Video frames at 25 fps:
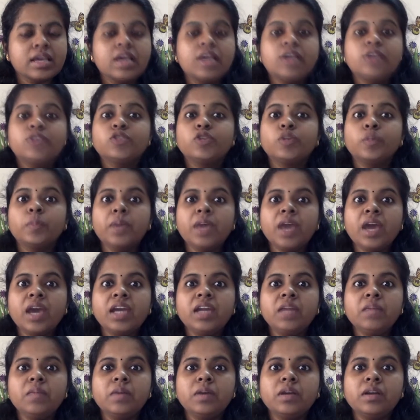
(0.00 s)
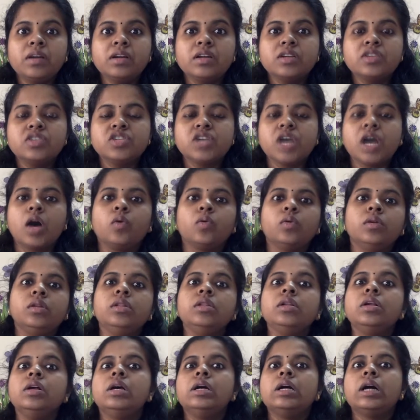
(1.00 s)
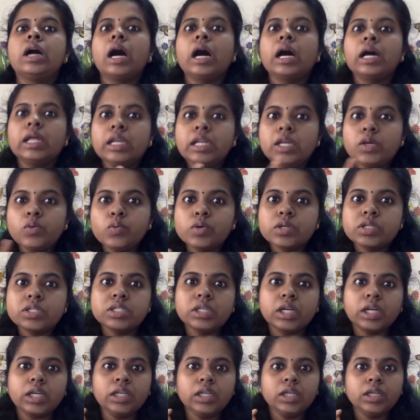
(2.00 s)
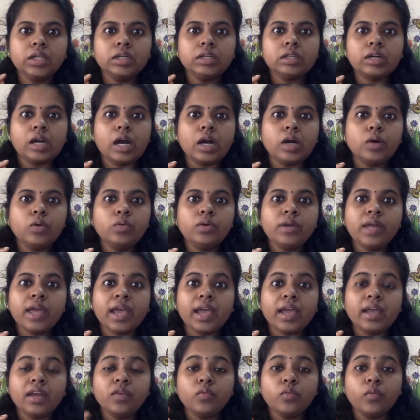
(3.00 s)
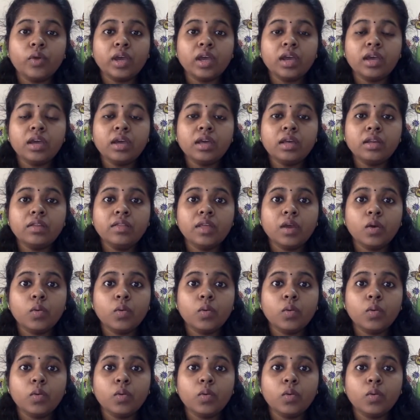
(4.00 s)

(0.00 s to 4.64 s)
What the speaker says: So behind Bargad Chawal, Ali was running around, and where there